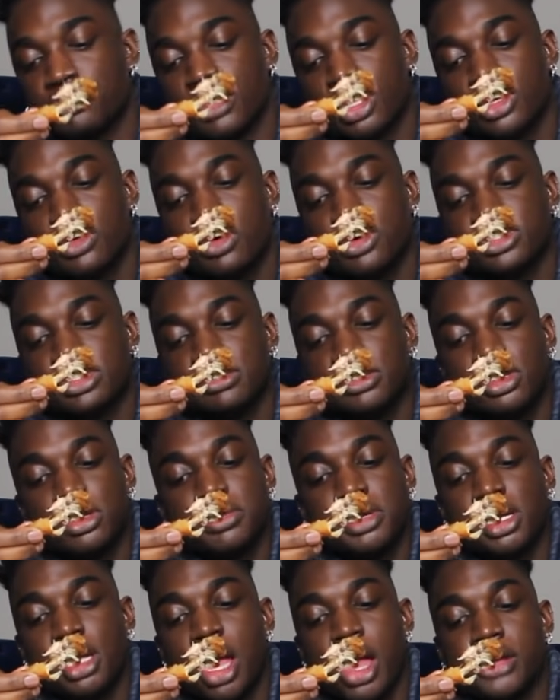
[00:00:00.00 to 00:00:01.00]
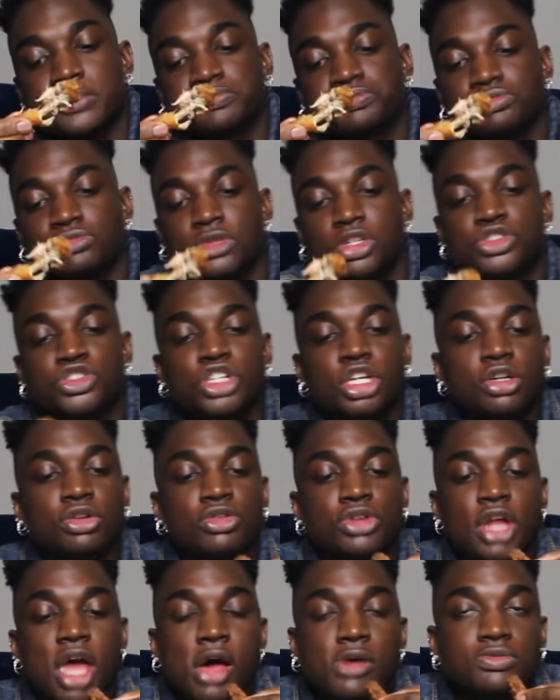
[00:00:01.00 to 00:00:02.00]
You want some little bit of
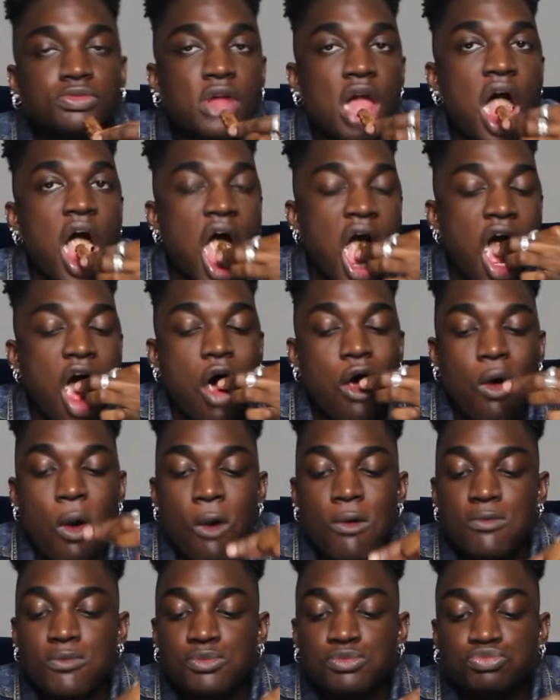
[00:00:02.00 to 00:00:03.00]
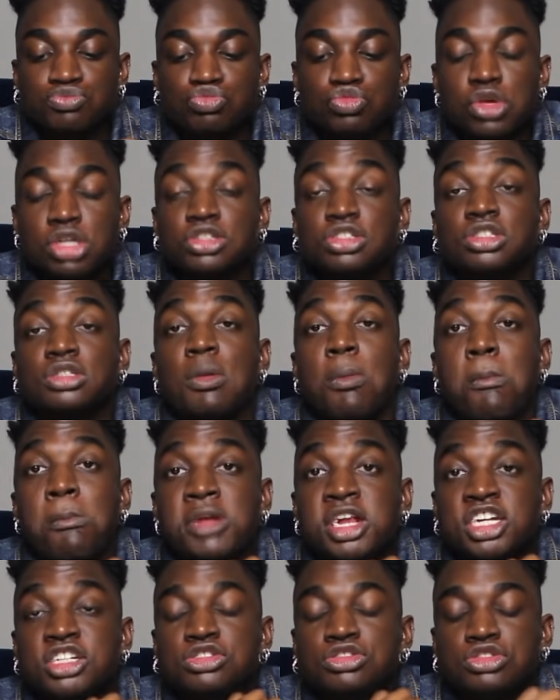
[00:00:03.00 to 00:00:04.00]
jiggle, you know? You want some
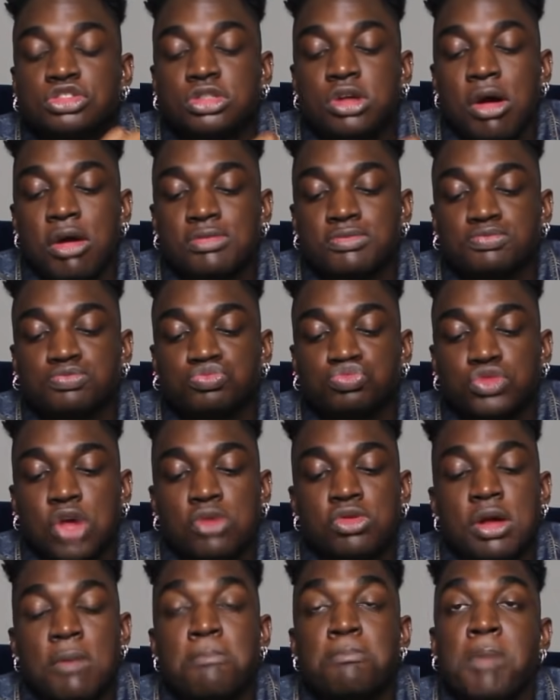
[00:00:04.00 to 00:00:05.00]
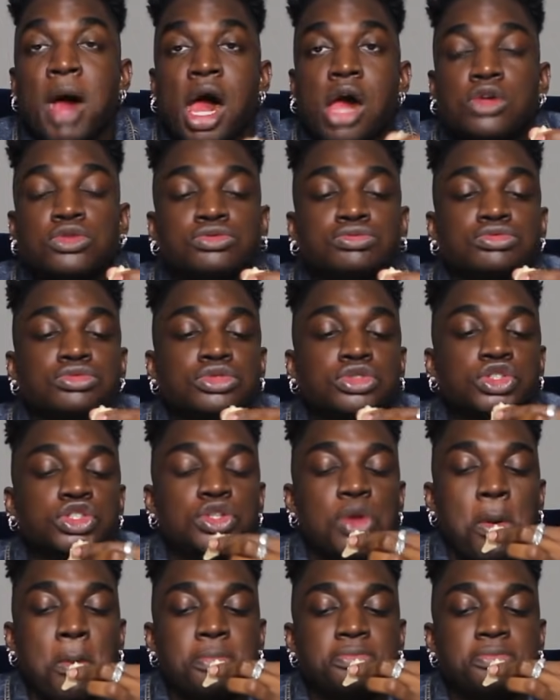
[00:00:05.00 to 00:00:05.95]
meat on them bones.